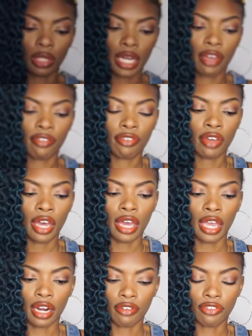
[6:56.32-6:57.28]
life.
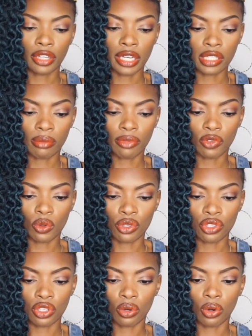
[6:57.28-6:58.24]
And I feel like some of you
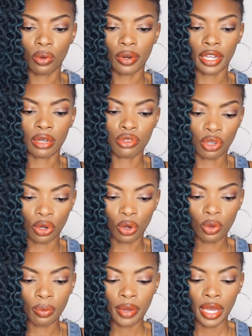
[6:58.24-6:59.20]
are still holding out to
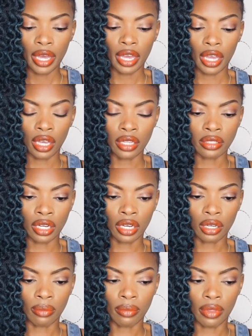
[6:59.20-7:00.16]
hope, and
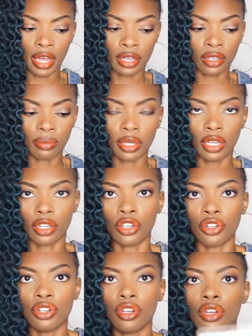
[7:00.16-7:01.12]
that could be a
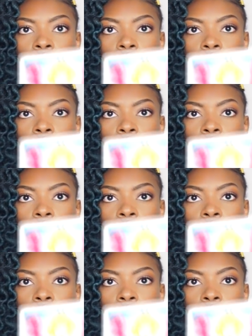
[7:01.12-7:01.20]
good